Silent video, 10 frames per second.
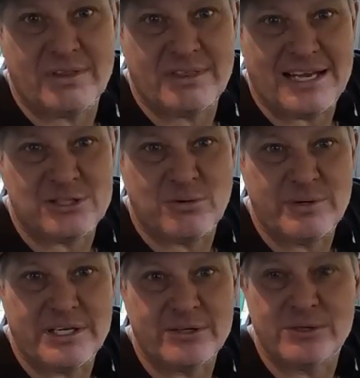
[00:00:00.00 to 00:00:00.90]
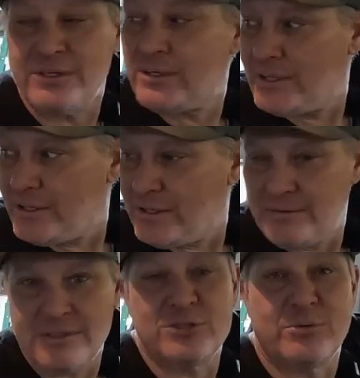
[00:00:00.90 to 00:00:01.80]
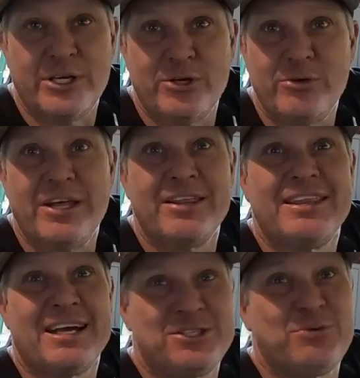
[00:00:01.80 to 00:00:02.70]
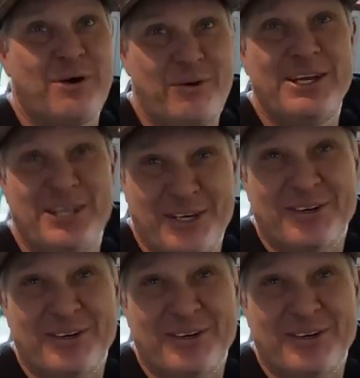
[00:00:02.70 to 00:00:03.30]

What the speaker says: that's what we do. That's what we do. That's what we do.